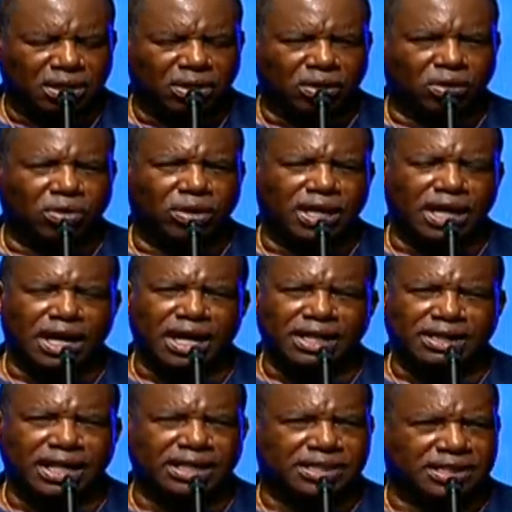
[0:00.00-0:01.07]
Oh,
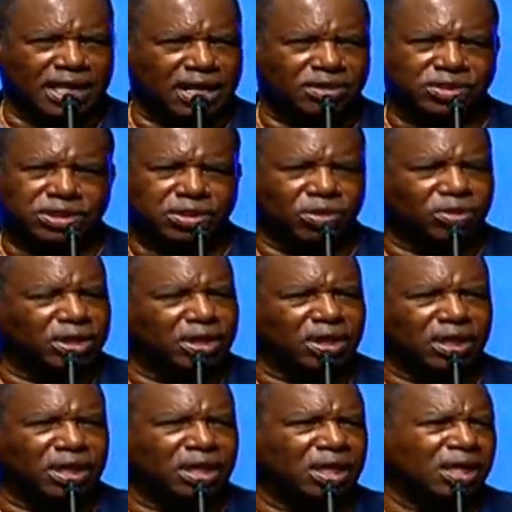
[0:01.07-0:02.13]
God, that sounds so
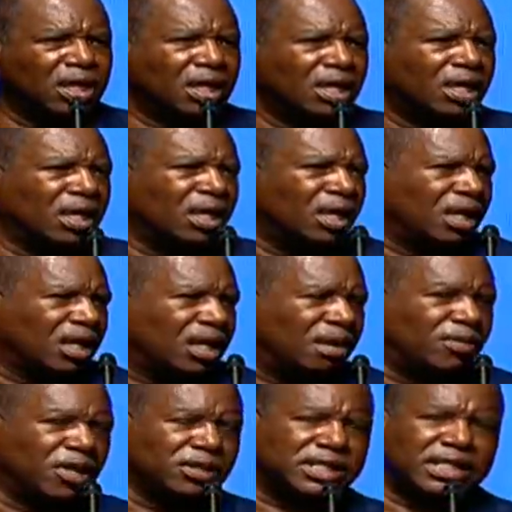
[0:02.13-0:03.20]
good.
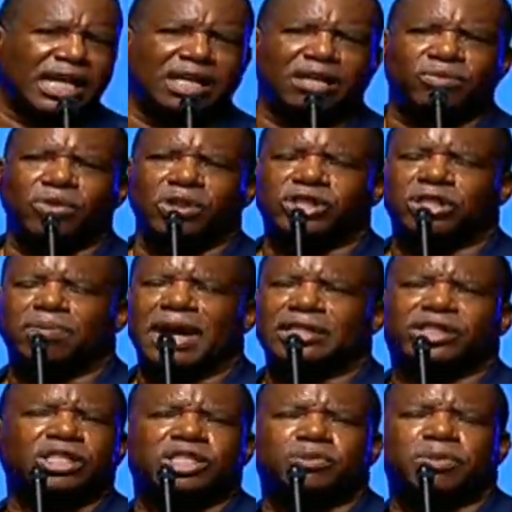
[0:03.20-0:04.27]
Come on, Salem, worship
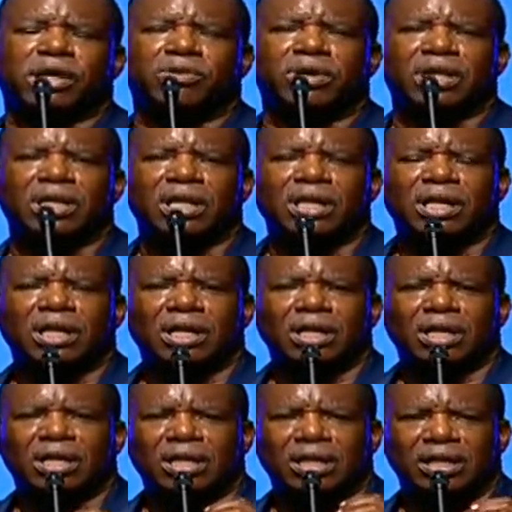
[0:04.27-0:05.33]
out your spirit.
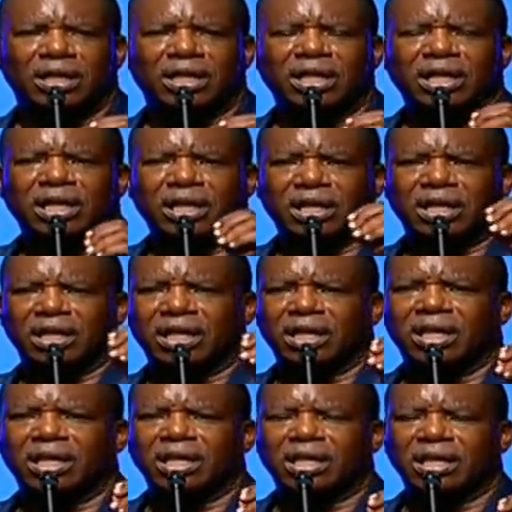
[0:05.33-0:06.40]

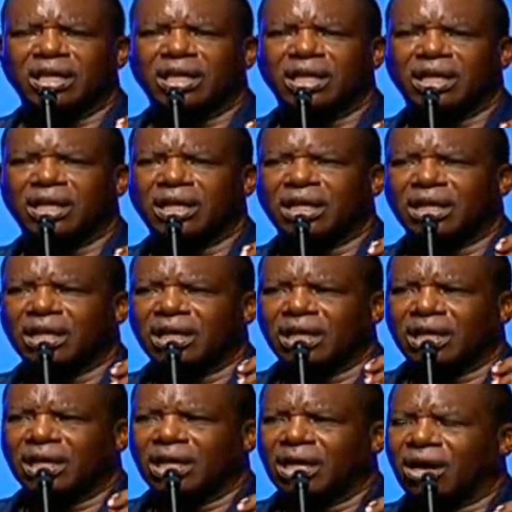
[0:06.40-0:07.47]
Leave
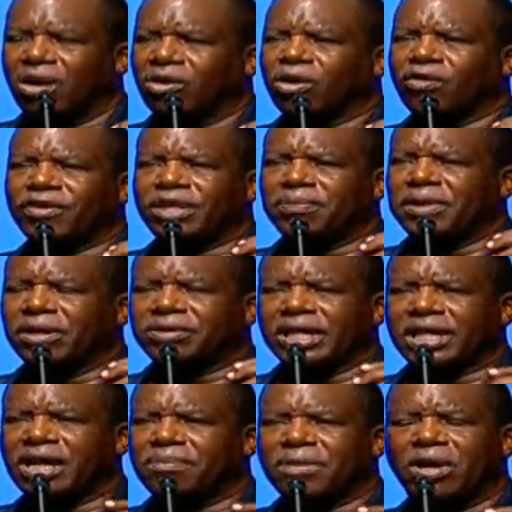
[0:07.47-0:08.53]
all over the
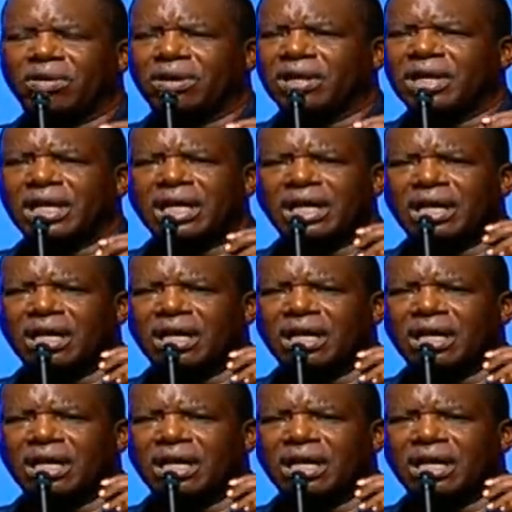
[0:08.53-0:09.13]
building. Come on.